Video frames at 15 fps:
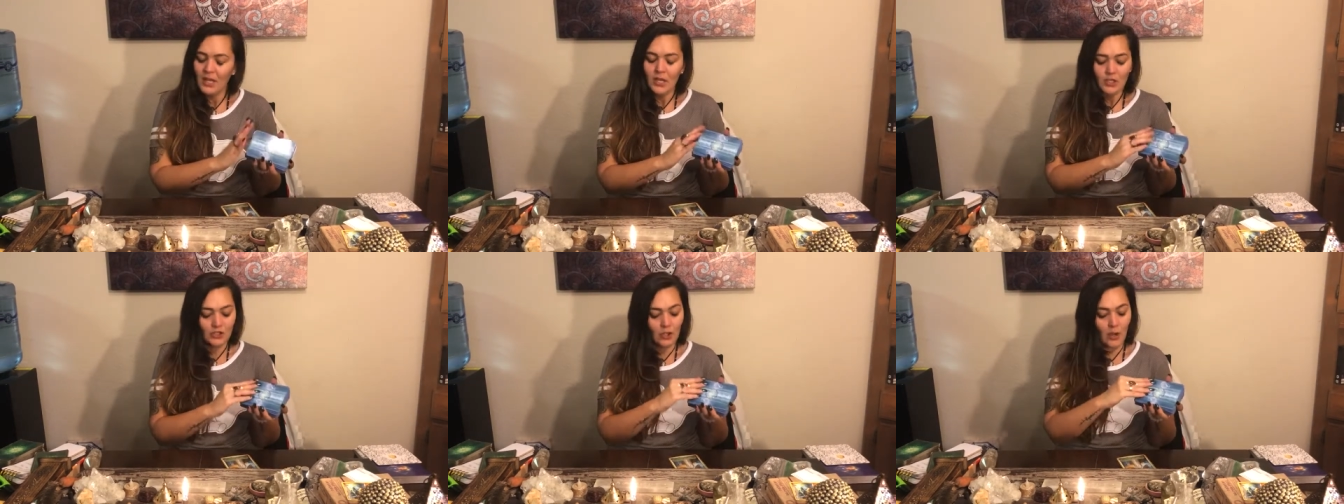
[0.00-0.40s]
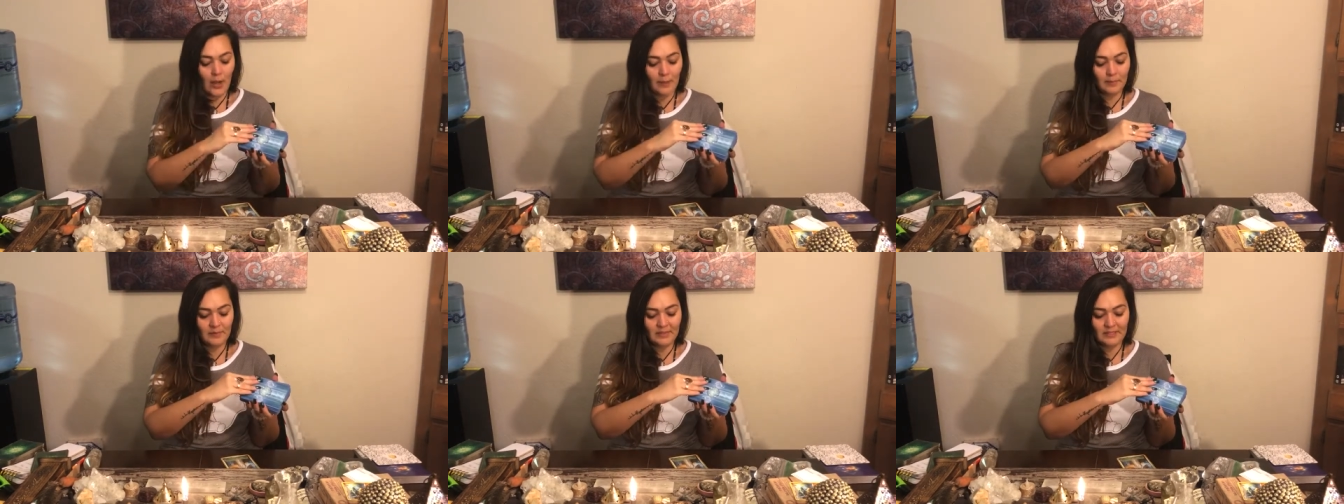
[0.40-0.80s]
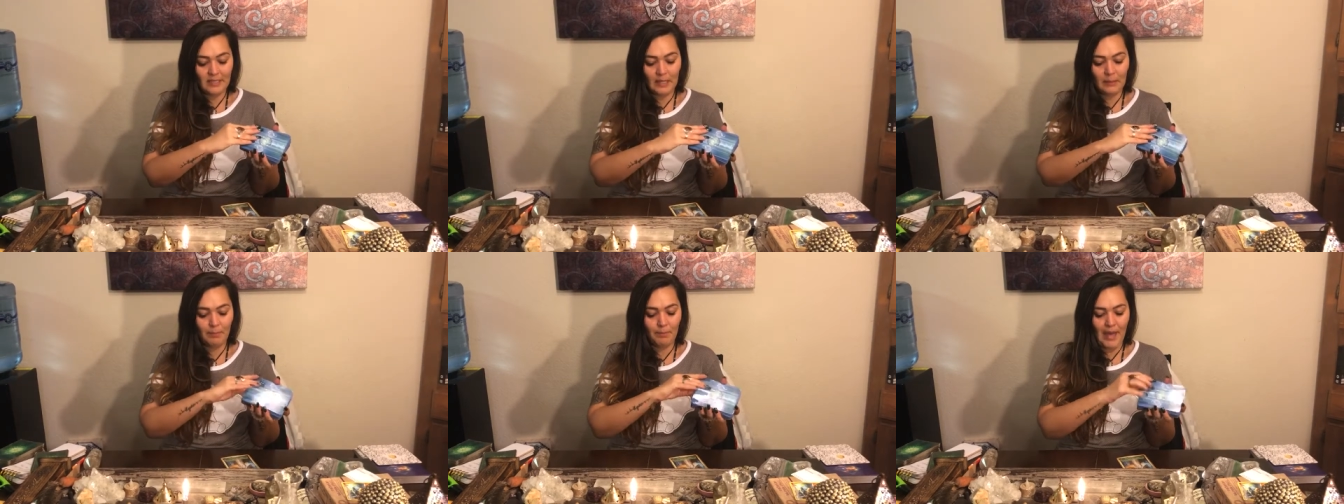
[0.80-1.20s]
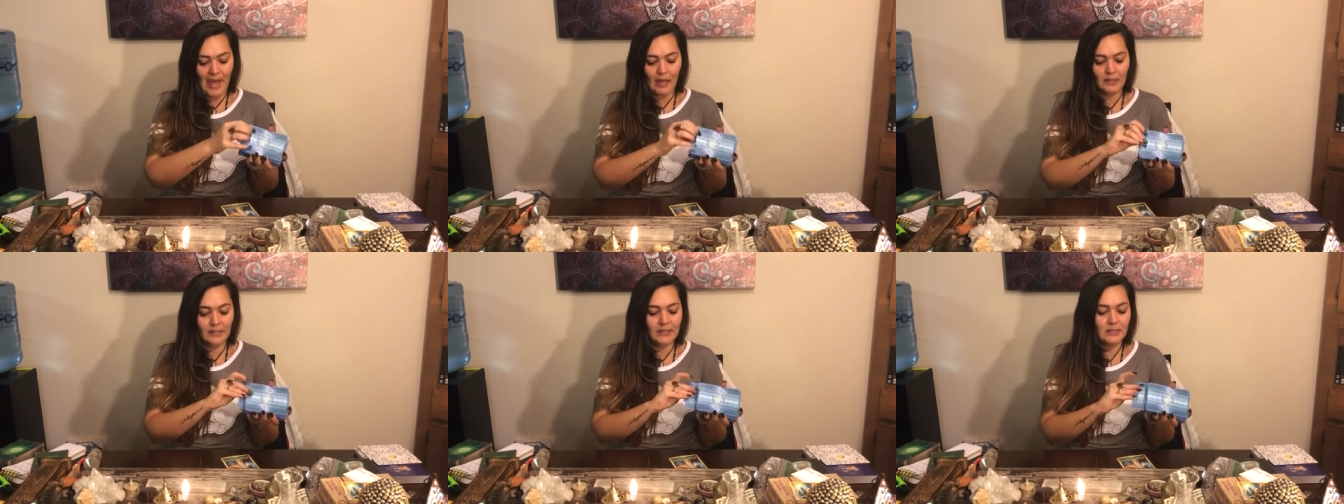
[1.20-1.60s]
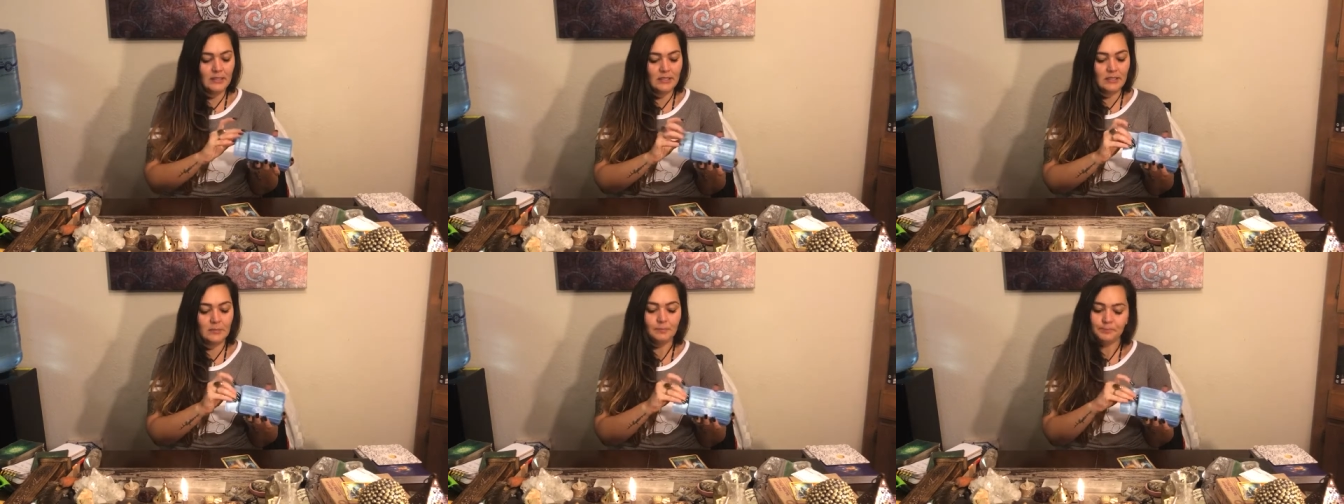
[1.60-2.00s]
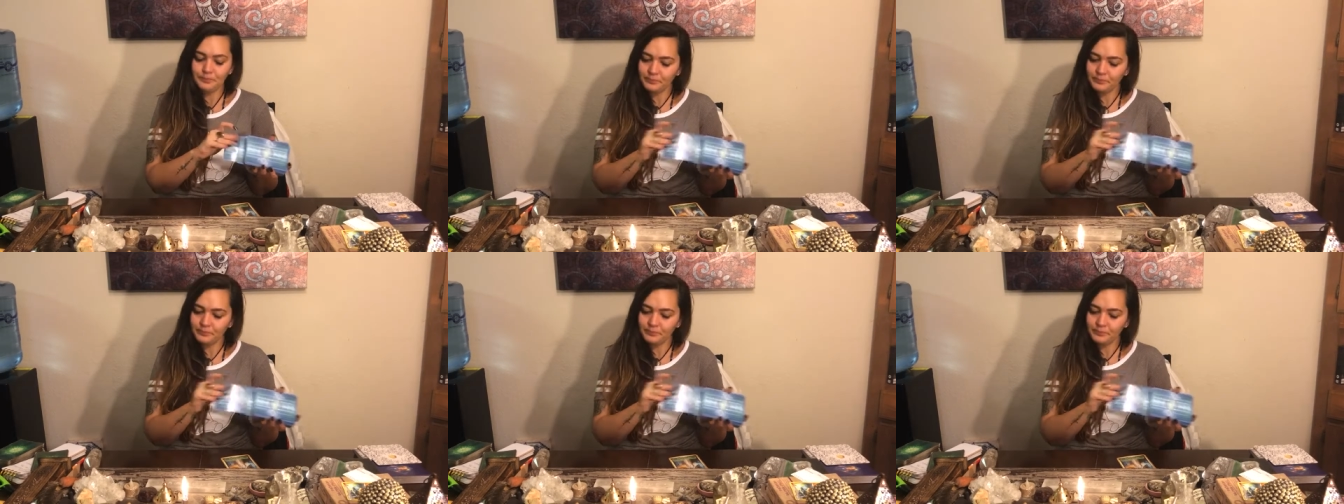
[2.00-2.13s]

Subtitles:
So I'm seeing balance.